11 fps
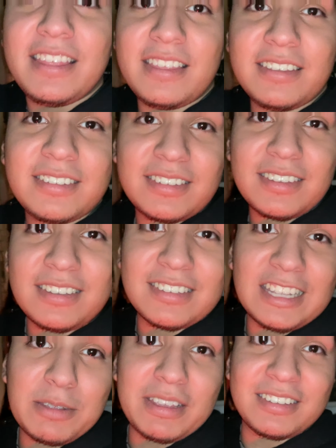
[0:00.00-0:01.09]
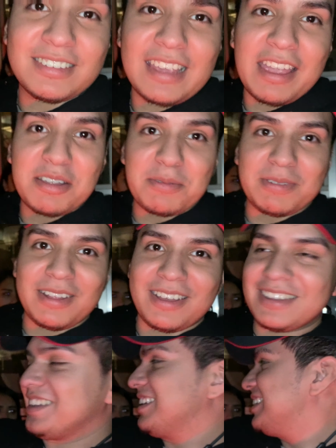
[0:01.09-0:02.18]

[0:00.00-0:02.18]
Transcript: This is gonna be a scary vlog